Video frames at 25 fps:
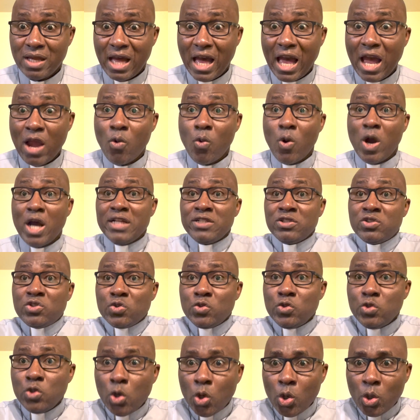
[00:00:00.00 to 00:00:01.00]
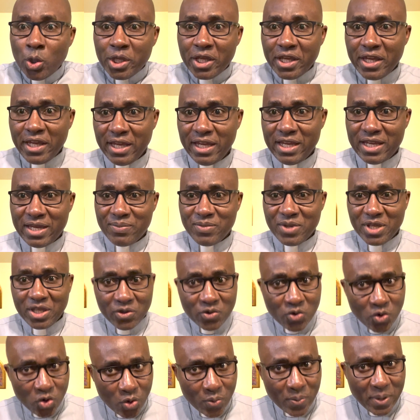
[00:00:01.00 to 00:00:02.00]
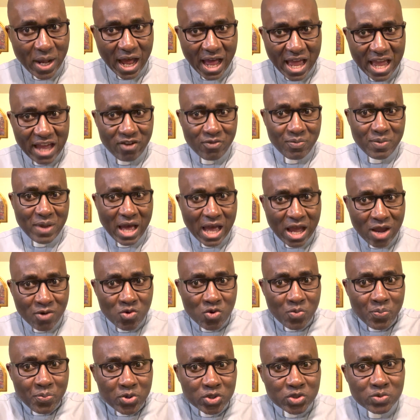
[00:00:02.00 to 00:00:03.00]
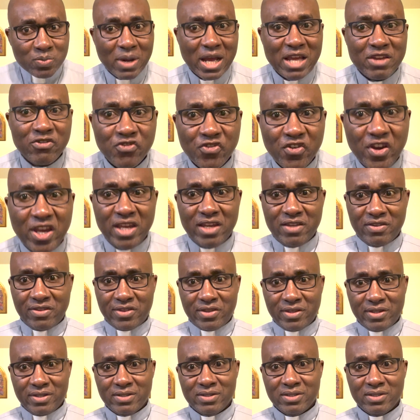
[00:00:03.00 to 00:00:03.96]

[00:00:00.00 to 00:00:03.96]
I want to know him in whom I will put my faith.